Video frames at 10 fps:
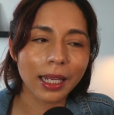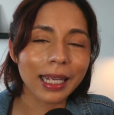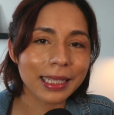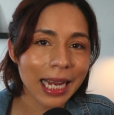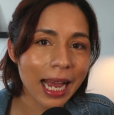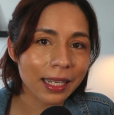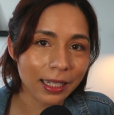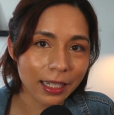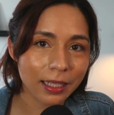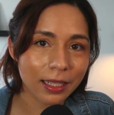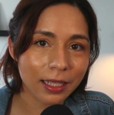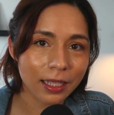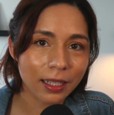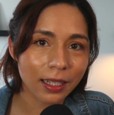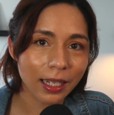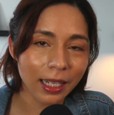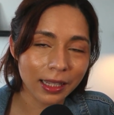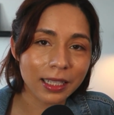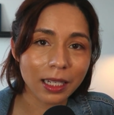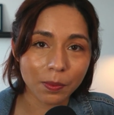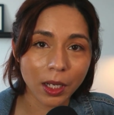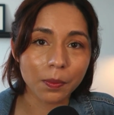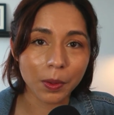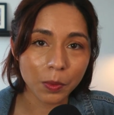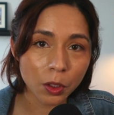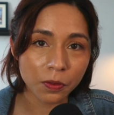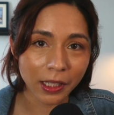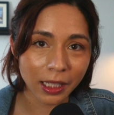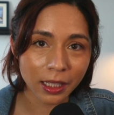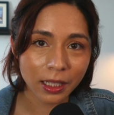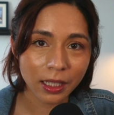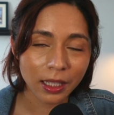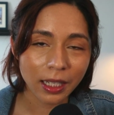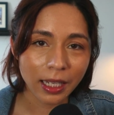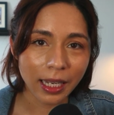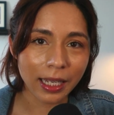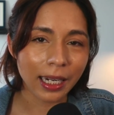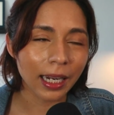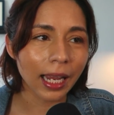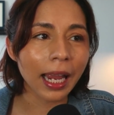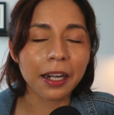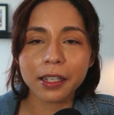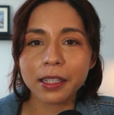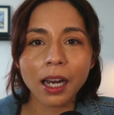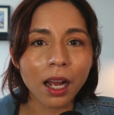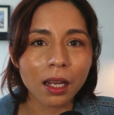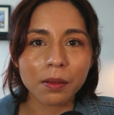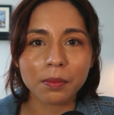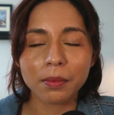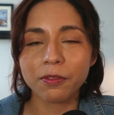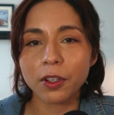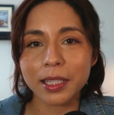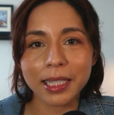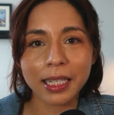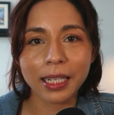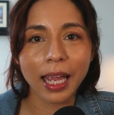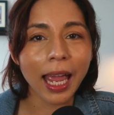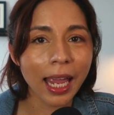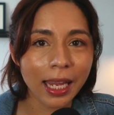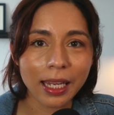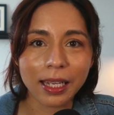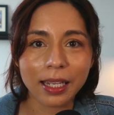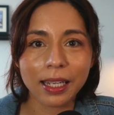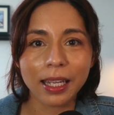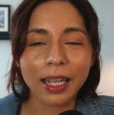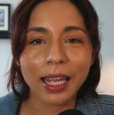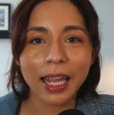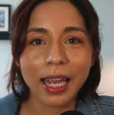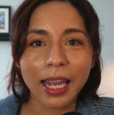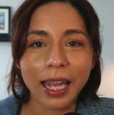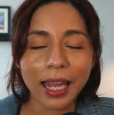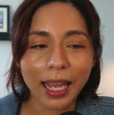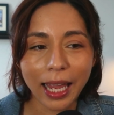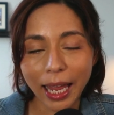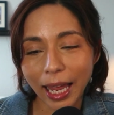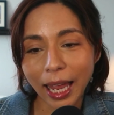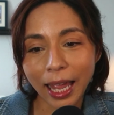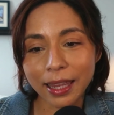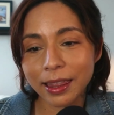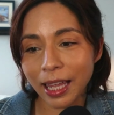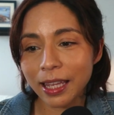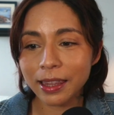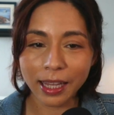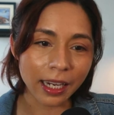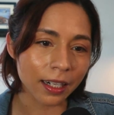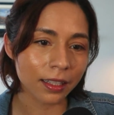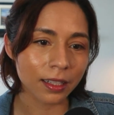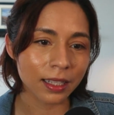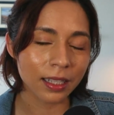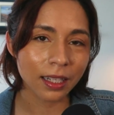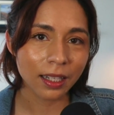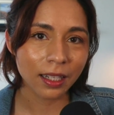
antagonist in this upcoming movie, and Eric Nam voicing Aang. And then there's